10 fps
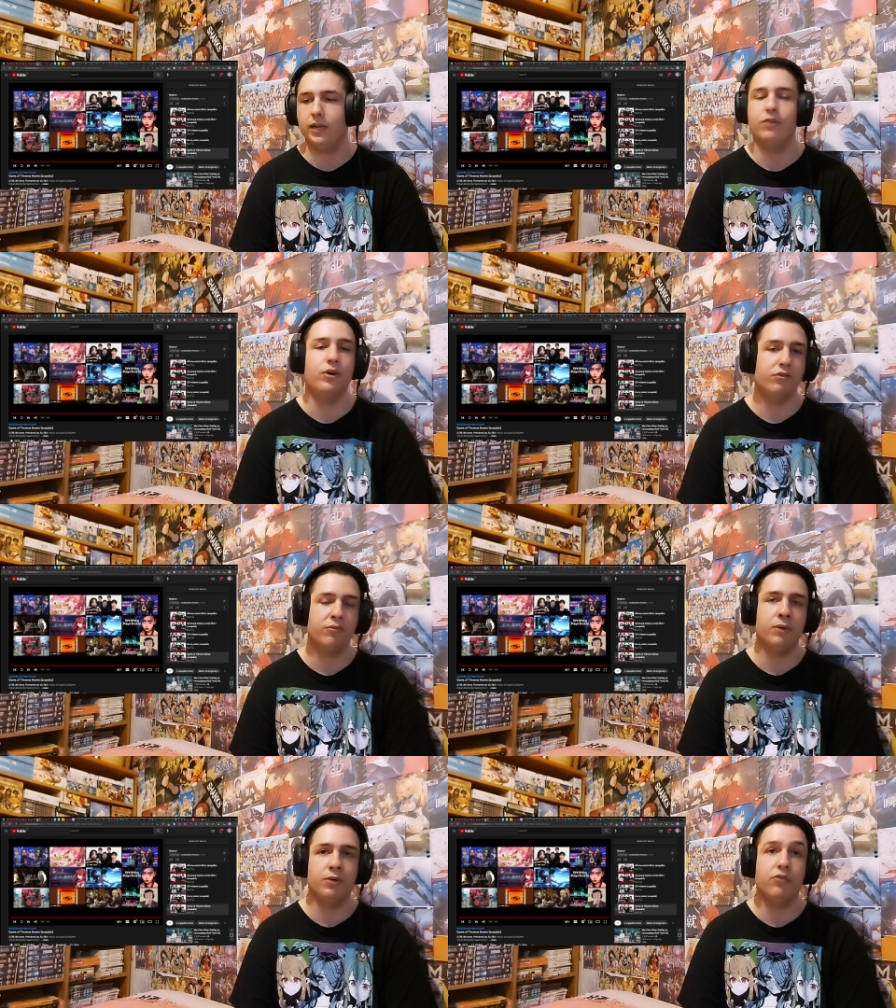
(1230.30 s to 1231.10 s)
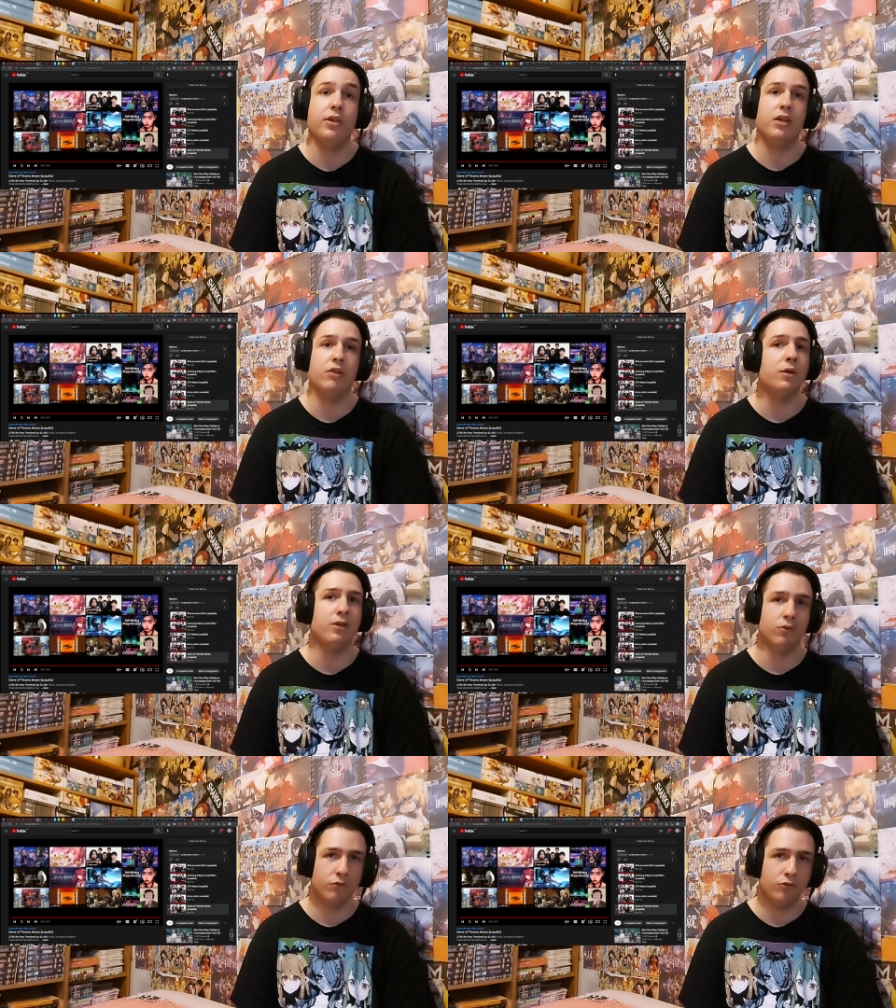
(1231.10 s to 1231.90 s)
like go out of my way to check out on
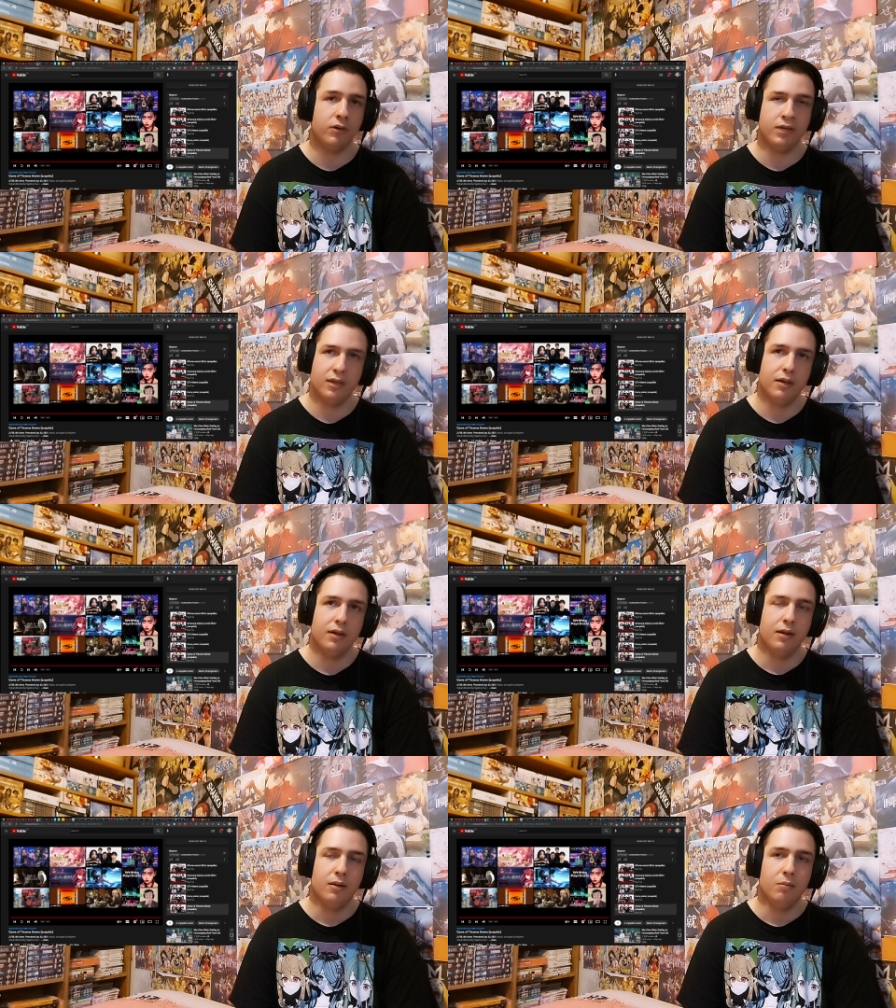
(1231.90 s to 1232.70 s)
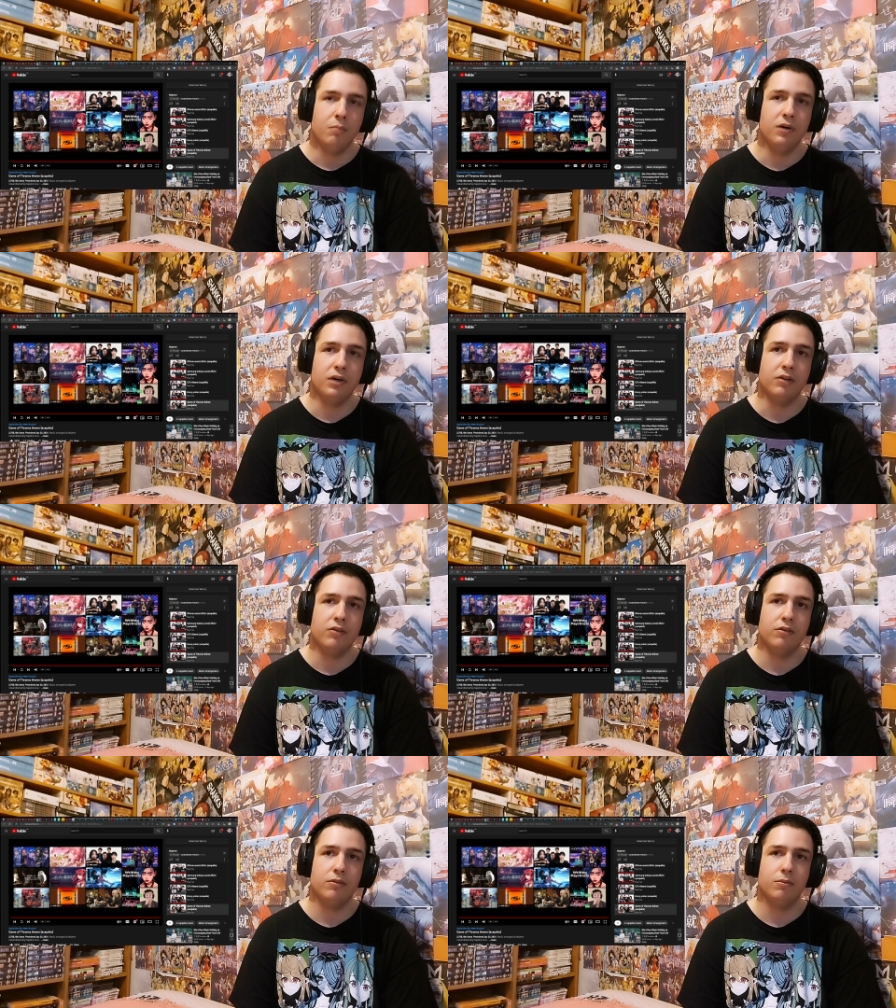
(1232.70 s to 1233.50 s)
my own usually,
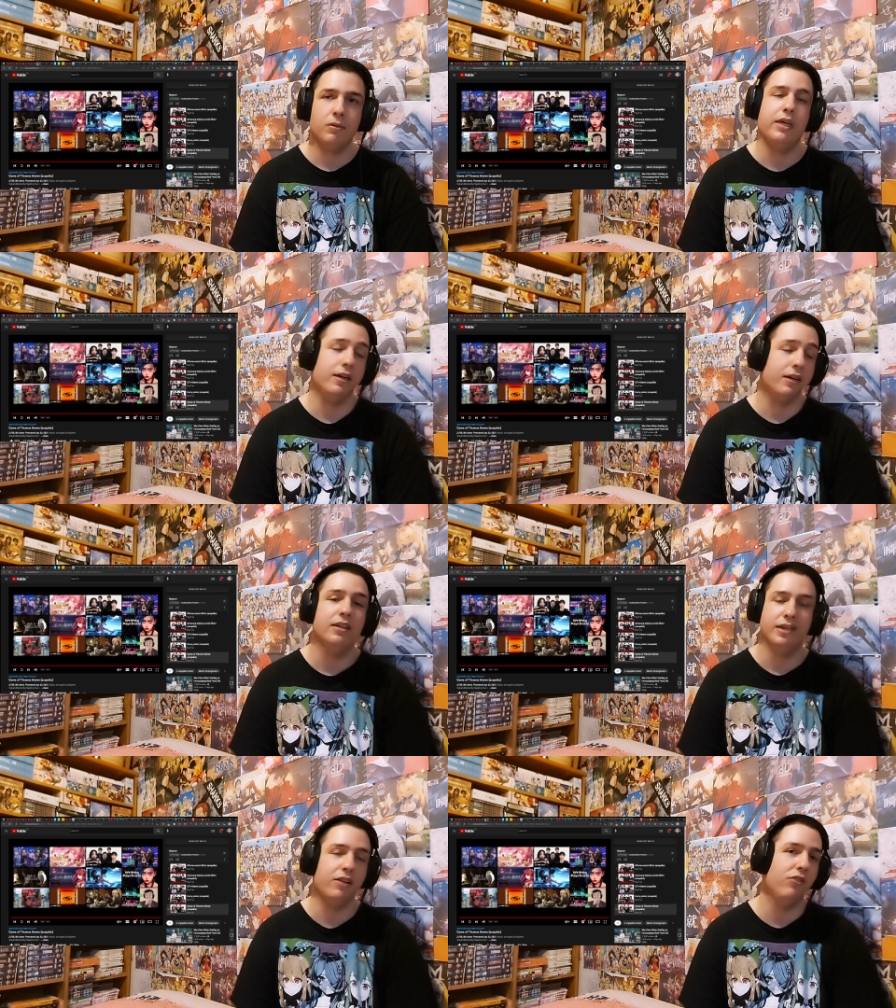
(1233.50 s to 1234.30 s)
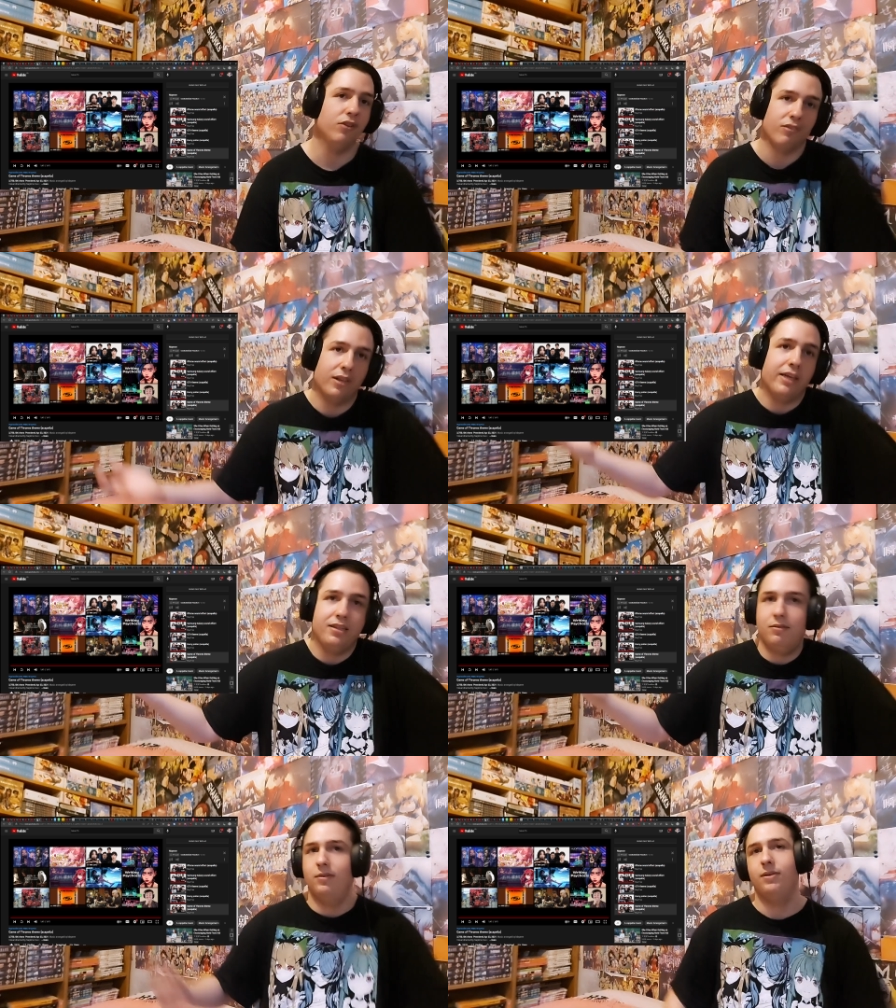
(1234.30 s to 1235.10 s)
but yeah, it is just
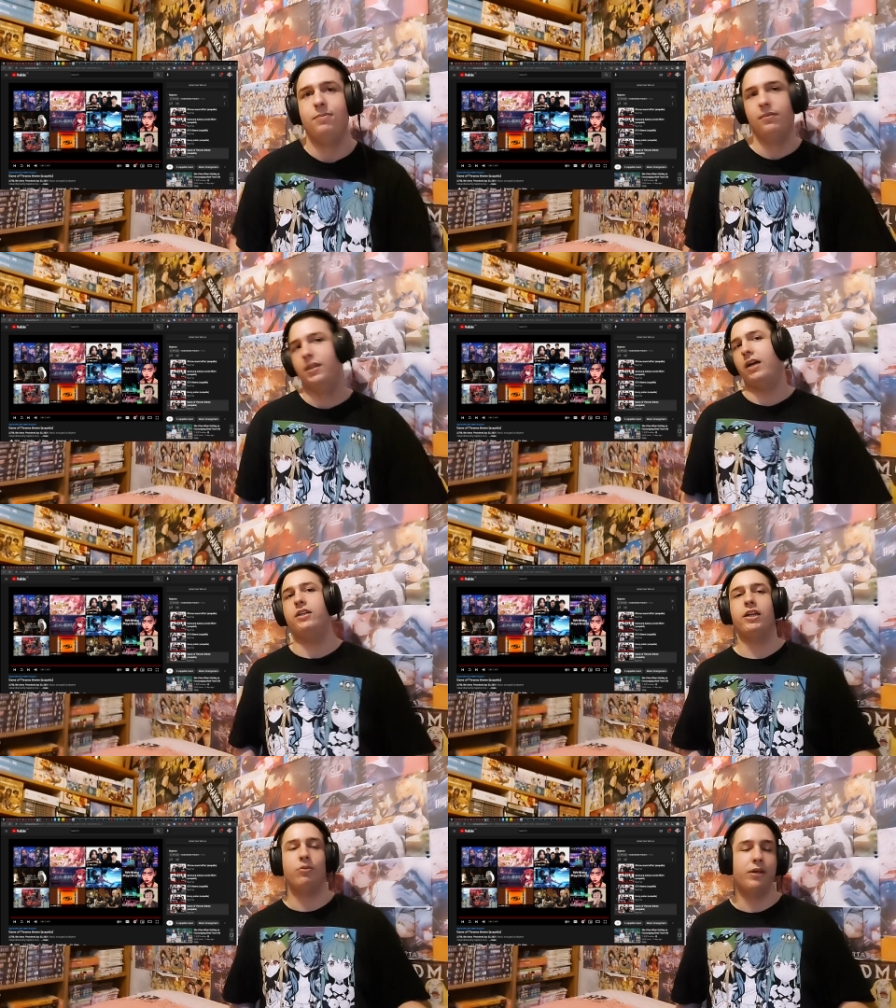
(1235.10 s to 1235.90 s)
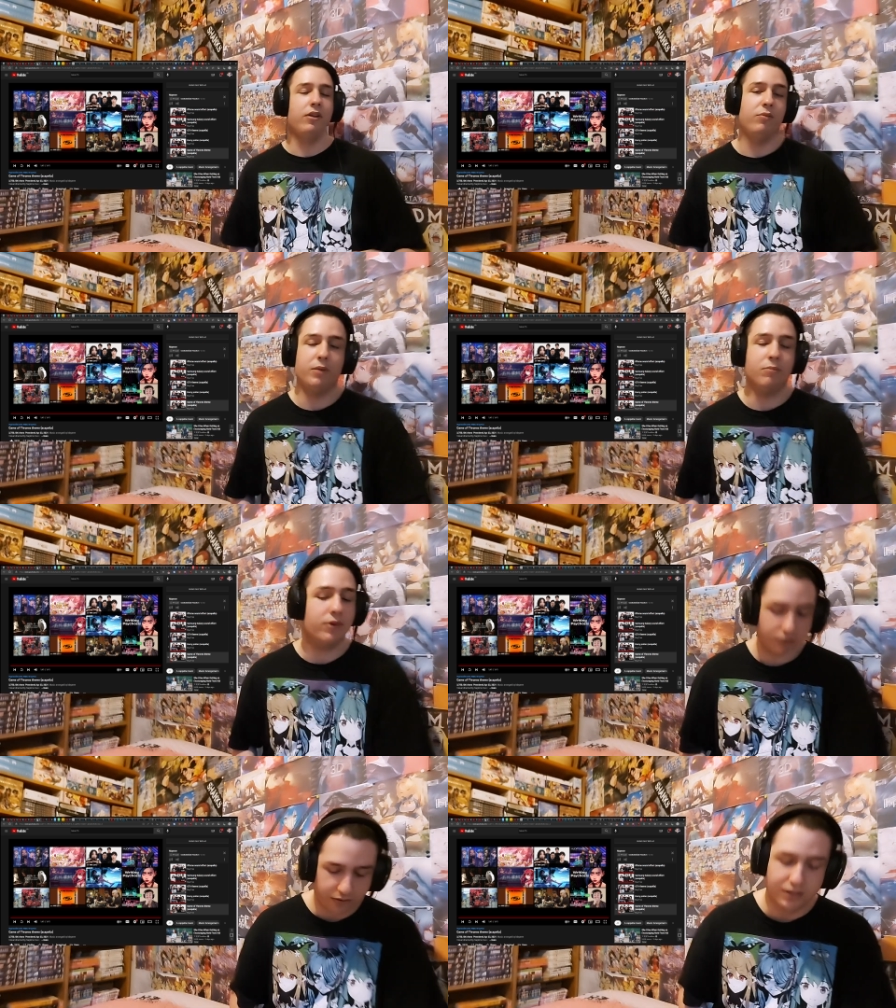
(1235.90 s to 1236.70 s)
like, I can even not be
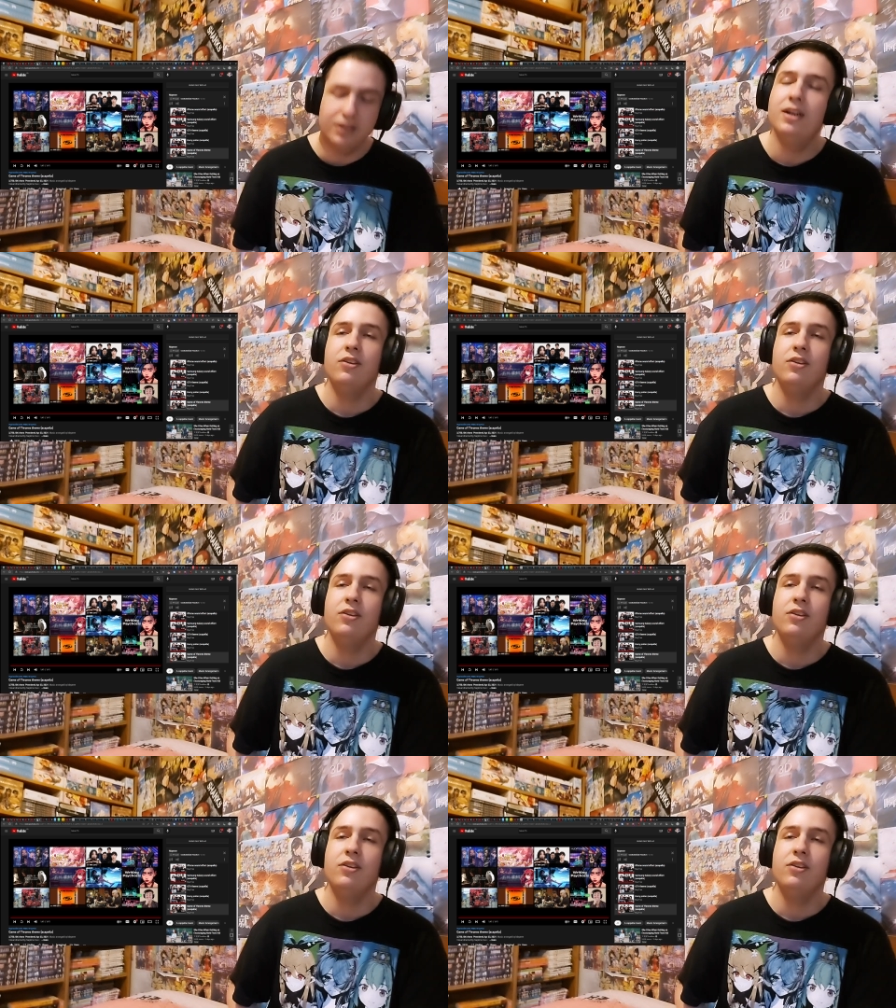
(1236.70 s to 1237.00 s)
impressed.